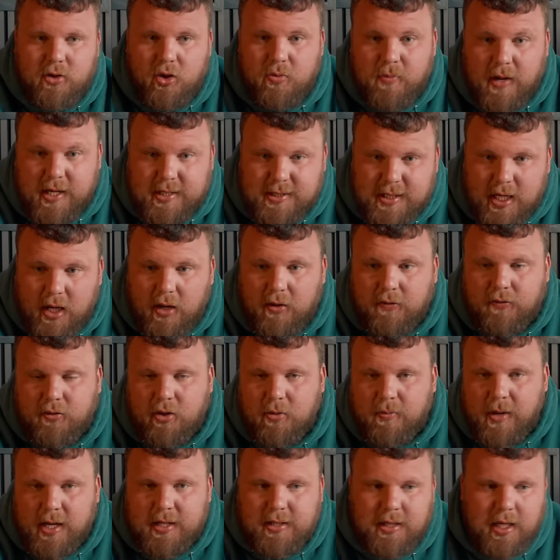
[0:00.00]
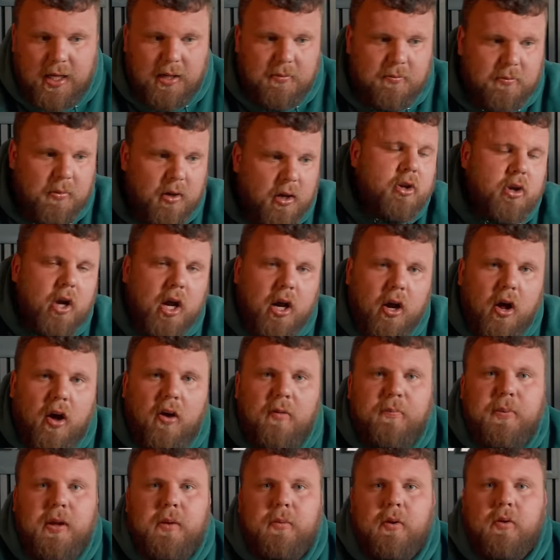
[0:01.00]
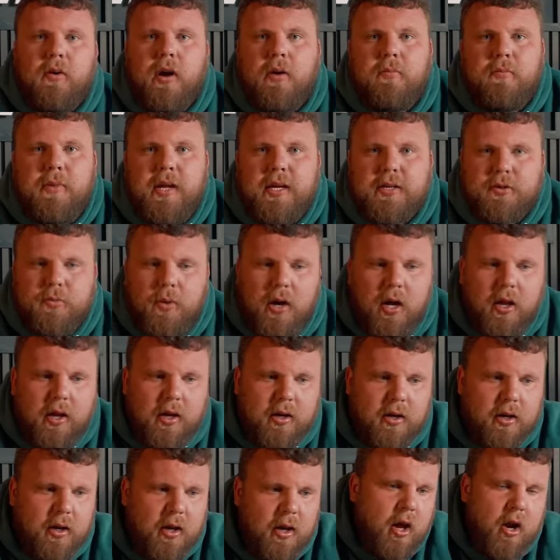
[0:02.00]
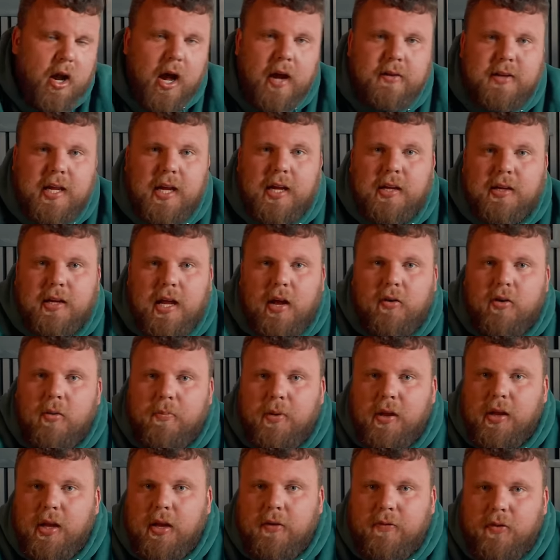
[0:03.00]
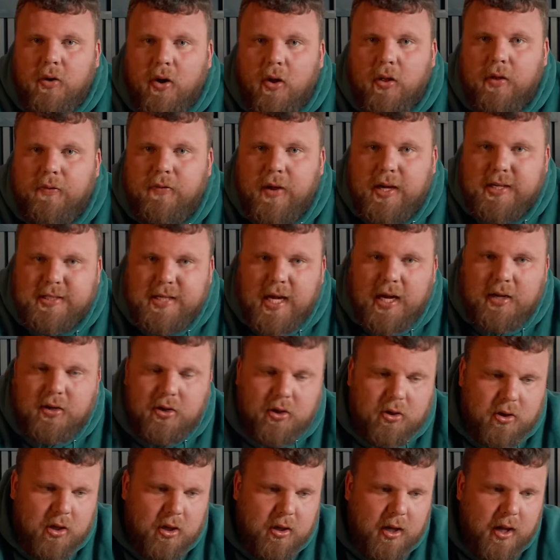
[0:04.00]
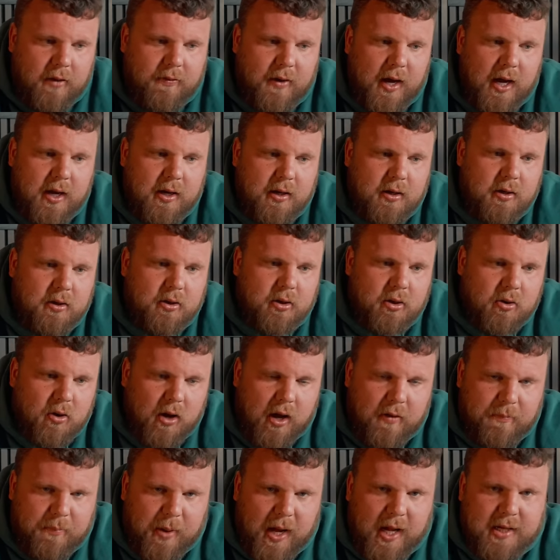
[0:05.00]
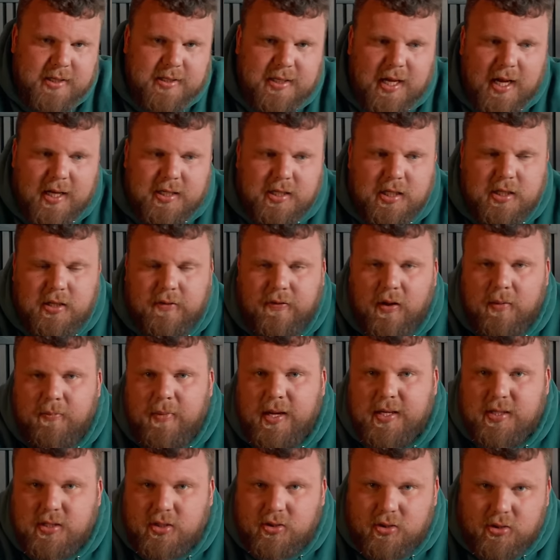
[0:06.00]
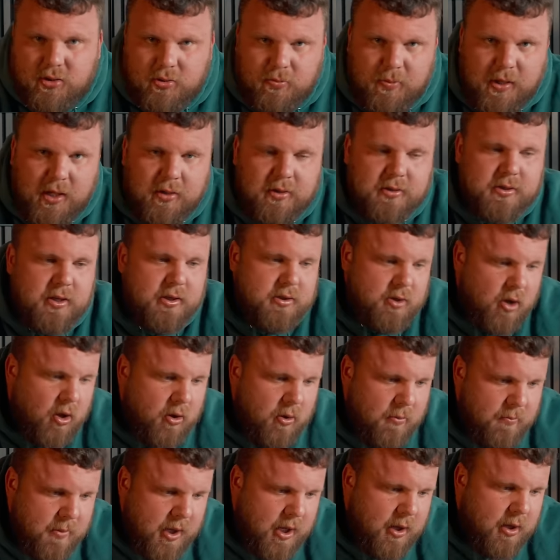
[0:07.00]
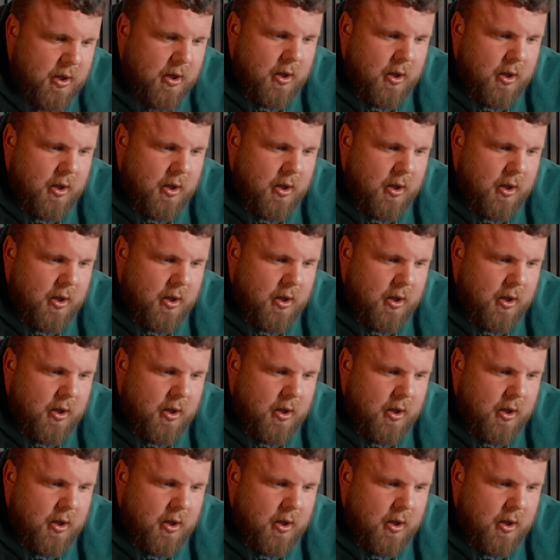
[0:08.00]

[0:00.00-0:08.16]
to myself, to my team, to a lot of people around me as well. And you know, I take accountability for all the things I do. That if I, you know, have bad sessions, if I miss meals, it's all on me.